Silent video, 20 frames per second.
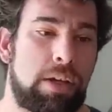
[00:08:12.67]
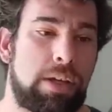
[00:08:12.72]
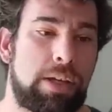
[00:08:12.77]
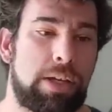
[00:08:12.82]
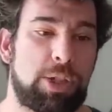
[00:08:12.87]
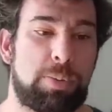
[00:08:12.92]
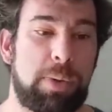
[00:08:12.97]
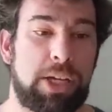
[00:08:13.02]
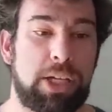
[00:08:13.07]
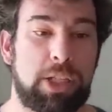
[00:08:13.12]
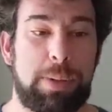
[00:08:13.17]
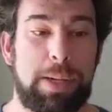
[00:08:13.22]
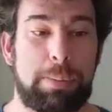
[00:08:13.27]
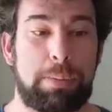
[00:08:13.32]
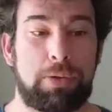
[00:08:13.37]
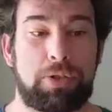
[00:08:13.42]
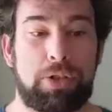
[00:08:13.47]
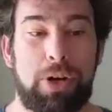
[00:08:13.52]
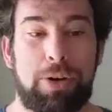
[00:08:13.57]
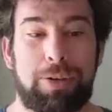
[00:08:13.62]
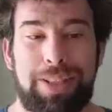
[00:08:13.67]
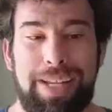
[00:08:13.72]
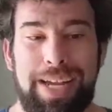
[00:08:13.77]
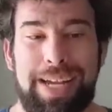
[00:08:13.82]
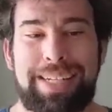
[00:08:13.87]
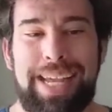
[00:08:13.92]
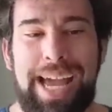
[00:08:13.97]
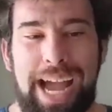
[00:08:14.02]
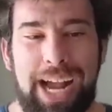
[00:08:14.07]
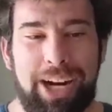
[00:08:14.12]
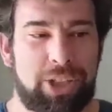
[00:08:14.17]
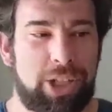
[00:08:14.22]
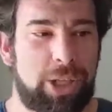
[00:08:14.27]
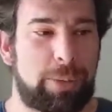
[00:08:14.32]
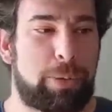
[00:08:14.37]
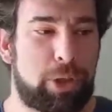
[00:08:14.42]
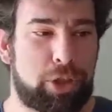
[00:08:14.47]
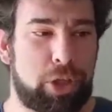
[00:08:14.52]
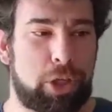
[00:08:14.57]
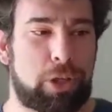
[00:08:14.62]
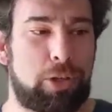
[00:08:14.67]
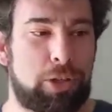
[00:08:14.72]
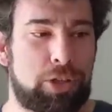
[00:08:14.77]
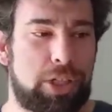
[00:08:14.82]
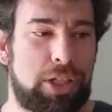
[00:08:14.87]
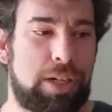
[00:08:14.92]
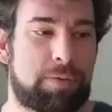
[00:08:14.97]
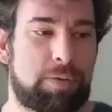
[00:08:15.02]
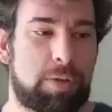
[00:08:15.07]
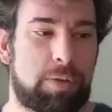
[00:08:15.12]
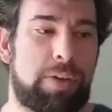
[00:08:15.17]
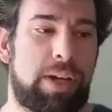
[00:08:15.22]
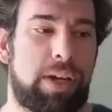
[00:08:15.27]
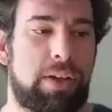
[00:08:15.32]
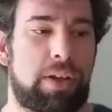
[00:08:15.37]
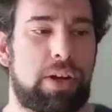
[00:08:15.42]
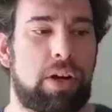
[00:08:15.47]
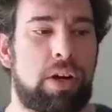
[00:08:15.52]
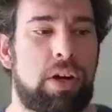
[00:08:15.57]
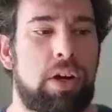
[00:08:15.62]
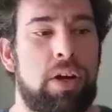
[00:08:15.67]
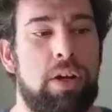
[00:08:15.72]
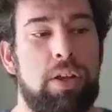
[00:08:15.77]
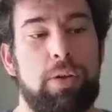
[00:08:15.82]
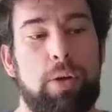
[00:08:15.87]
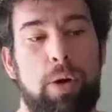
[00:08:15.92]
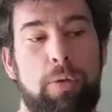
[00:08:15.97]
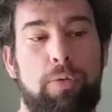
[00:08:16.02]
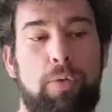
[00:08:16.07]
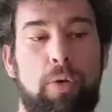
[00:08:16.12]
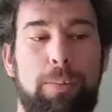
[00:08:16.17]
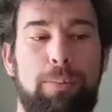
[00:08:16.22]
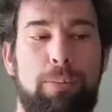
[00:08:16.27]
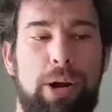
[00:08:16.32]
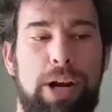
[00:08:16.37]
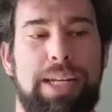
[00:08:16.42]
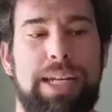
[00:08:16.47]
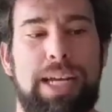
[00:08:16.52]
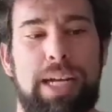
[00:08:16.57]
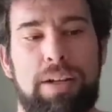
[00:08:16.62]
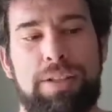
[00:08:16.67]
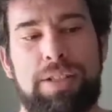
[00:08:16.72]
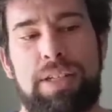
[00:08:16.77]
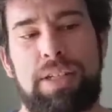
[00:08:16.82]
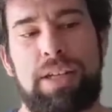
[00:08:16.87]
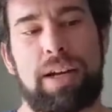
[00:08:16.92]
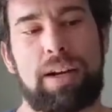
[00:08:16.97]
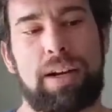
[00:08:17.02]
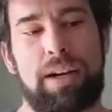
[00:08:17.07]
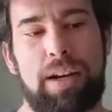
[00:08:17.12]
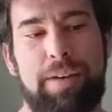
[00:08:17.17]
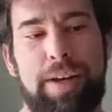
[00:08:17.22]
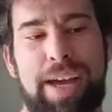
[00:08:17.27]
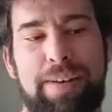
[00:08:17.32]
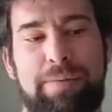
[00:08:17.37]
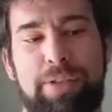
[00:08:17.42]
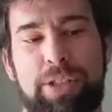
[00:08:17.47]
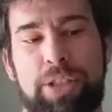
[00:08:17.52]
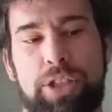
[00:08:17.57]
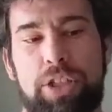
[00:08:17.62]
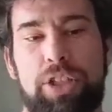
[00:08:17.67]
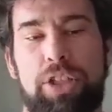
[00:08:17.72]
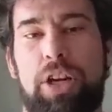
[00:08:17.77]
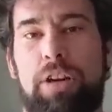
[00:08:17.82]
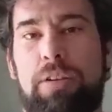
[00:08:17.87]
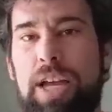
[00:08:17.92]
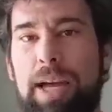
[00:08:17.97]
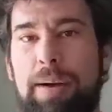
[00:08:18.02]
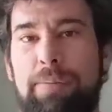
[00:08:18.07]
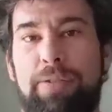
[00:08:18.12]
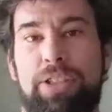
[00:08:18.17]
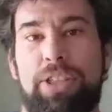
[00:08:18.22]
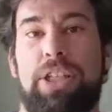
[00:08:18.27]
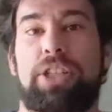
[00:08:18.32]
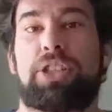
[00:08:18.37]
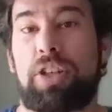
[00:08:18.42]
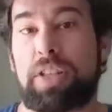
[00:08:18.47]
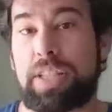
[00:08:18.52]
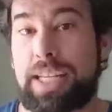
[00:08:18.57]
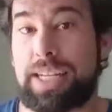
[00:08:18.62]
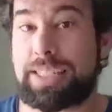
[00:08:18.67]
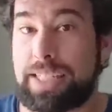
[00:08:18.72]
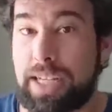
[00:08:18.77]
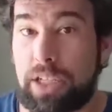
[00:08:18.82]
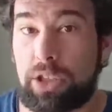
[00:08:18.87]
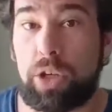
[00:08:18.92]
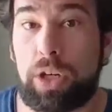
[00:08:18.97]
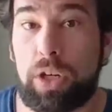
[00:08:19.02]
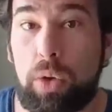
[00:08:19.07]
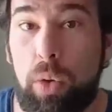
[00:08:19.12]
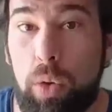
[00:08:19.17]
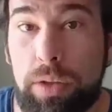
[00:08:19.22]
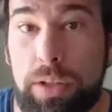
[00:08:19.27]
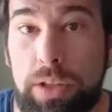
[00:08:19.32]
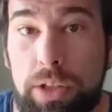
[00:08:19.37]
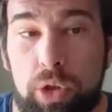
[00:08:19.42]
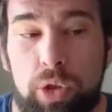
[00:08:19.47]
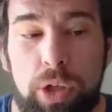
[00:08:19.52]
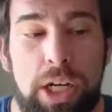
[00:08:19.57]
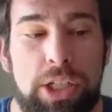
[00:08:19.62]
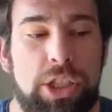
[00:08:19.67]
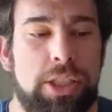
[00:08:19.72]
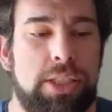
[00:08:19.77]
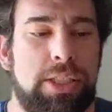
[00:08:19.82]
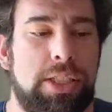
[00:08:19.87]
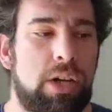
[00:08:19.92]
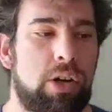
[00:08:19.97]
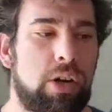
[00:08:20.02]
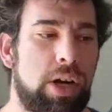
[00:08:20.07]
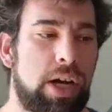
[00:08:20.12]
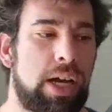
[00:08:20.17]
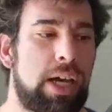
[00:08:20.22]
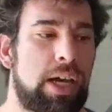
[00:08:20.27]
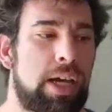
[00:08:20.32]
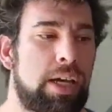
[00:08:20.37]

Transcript: is because people don't like to actually push it close enough to failure. There are form breakdowns, not enough emphasis on the eccentric or the stretch, etc.